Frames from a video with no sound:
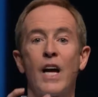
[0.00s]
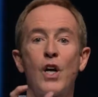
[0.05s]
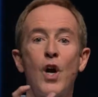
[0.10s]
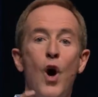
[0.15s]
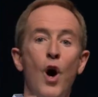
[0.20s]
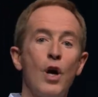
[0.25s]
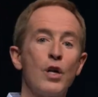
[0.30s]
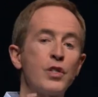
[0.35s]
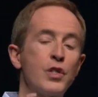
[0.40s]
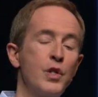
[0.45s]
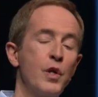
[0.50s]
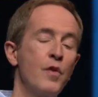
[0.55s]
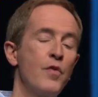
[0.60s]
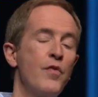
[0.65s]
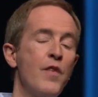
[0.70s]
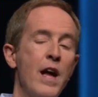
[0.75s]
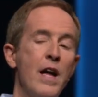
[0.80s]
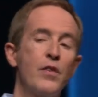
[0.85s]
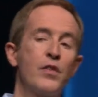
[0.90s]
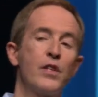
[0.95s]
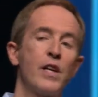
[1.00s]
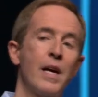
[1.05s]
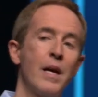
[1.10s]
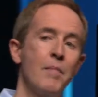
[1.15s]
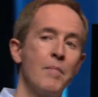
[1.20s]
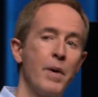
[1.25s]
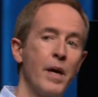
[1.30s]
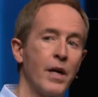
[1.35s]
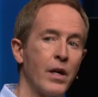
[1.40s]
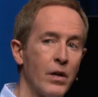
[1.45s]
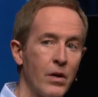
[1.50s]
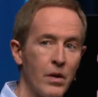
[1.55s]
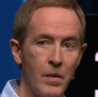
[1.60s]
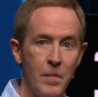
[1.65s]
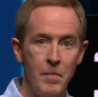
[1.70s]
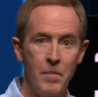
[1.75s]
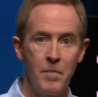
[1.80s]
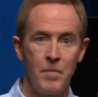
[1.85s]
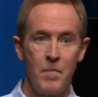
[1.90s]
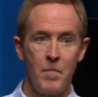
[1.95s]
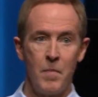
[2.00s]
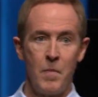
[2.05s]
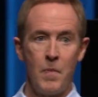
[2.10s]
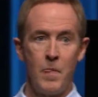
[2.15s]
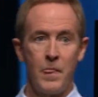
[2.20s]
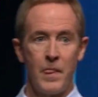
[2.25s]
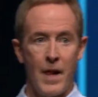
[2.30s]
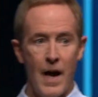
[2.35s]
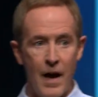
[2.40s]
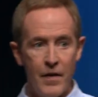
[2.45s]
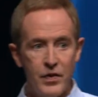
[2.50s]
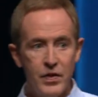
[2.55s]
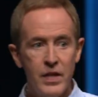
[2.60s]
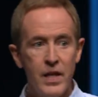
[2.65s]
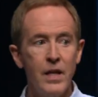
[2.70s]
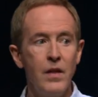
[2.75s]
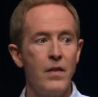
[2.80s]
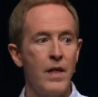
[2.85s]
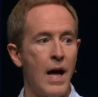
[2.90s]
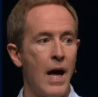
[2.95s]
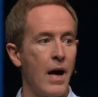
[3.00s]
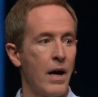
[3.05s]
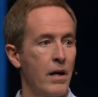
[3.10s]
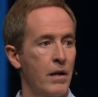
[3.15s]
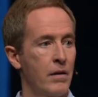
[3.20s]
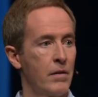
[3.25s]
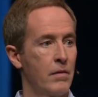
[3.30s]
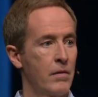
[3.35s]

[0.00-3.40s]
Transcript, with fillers: it caused your faith to get bigger. I've seen that.